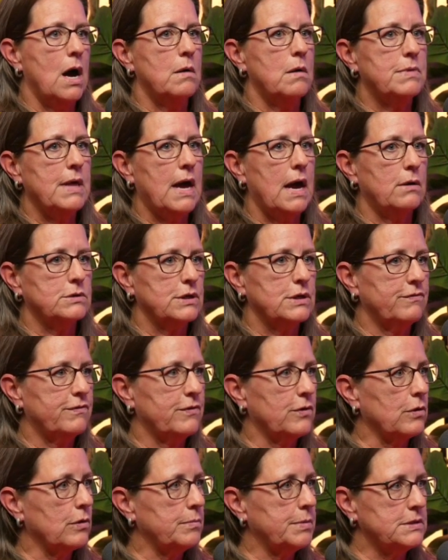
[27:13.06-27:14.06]
the Housing
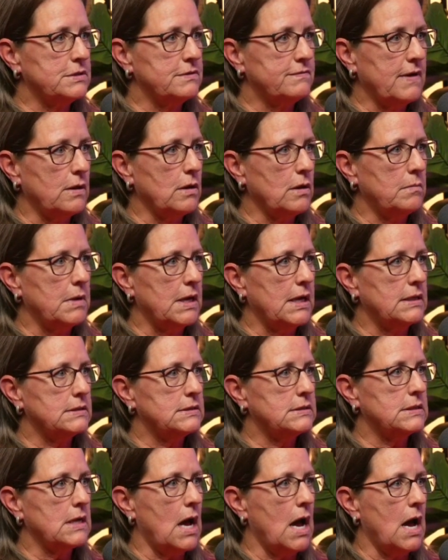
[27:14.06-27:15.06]
for Urban
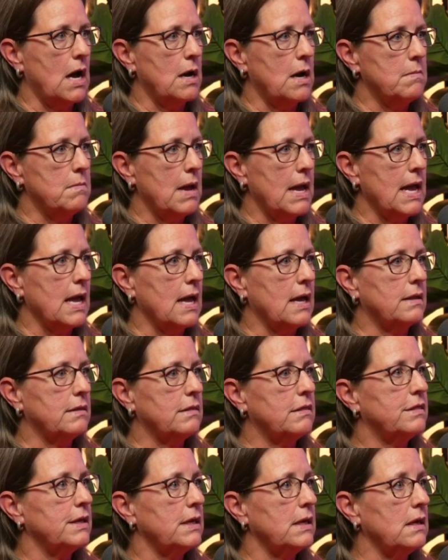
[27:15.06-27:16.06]
Development,
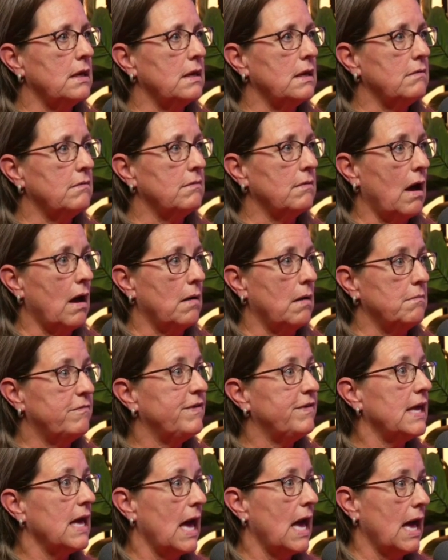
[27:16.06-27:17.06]
and the
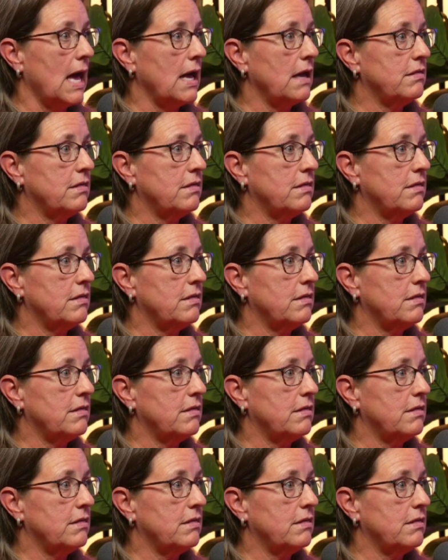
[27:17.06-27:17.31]
VA.